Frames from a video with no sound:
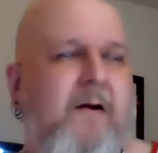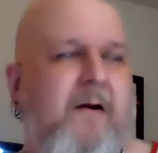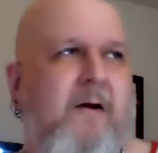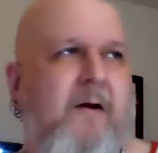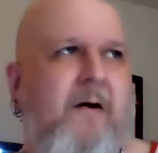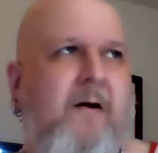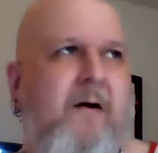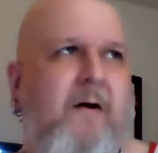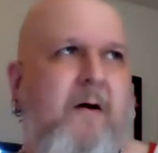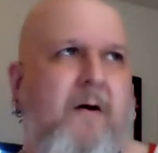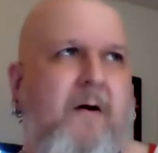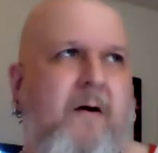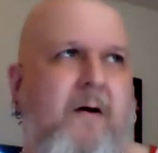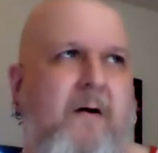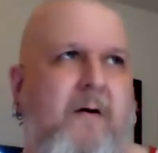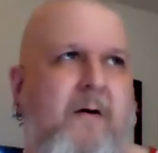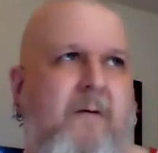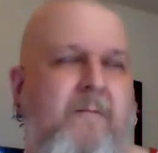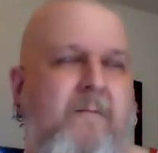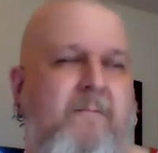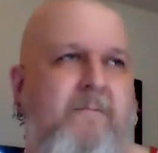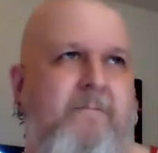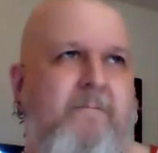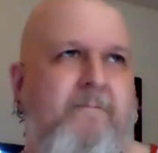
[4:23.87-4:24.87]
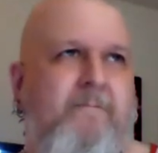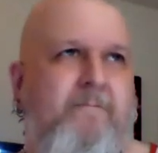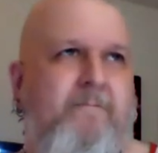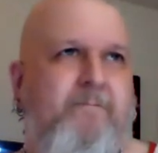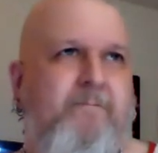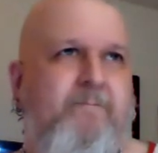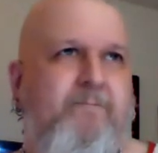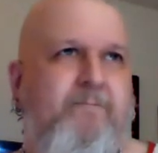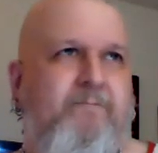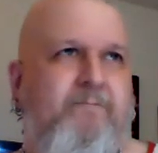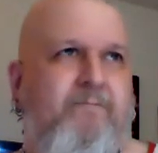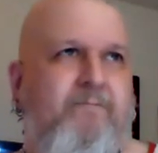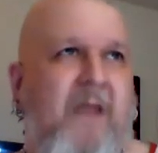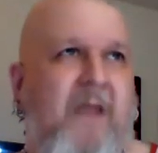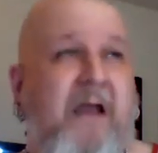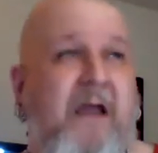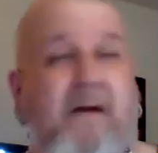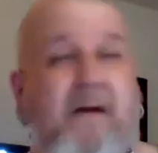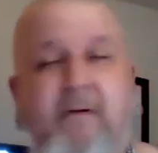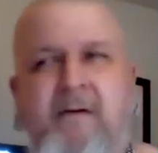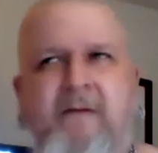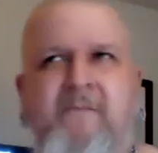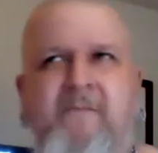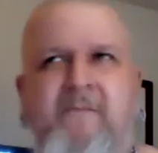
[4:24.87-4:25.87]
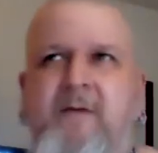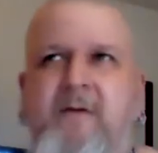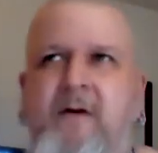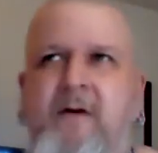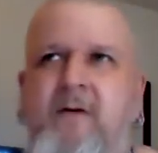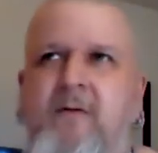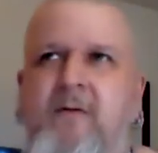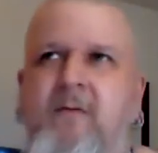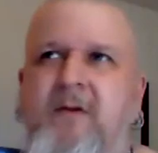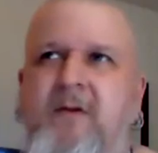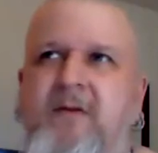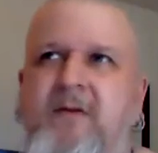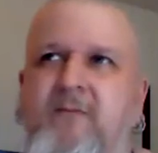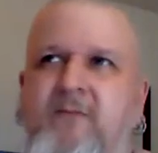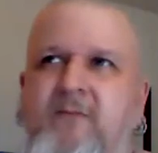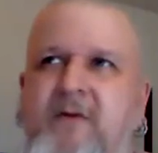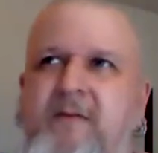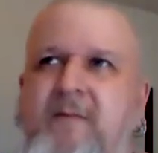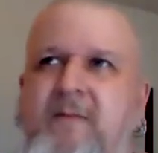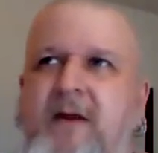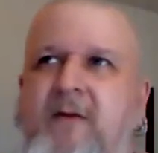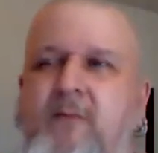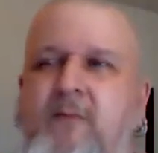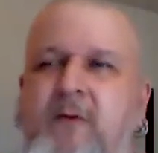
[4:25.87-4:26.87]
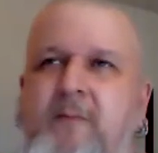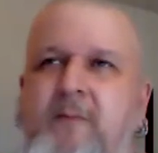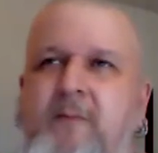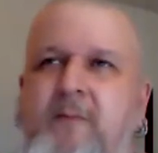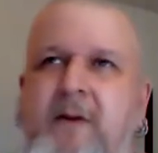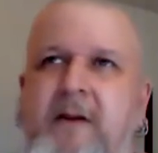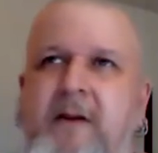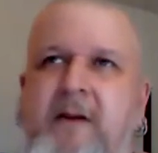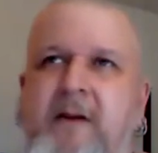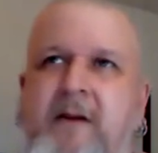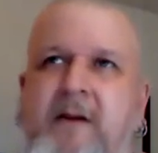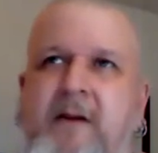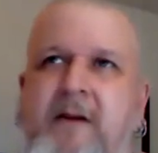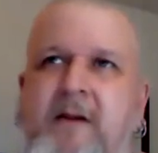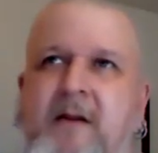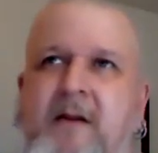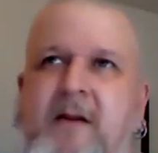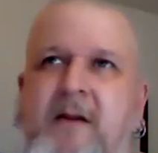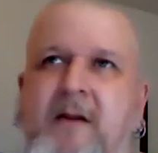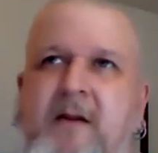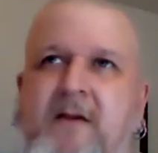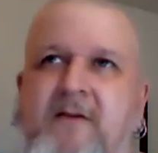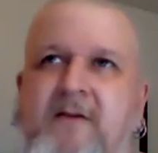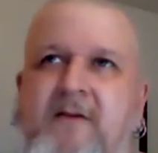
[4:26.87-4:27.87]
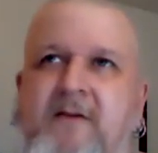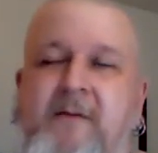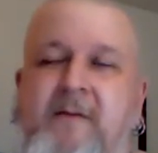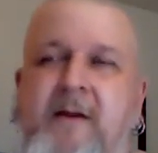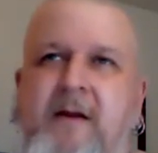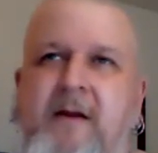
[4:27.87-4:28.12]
Um, I don't even know what the remake would be, to be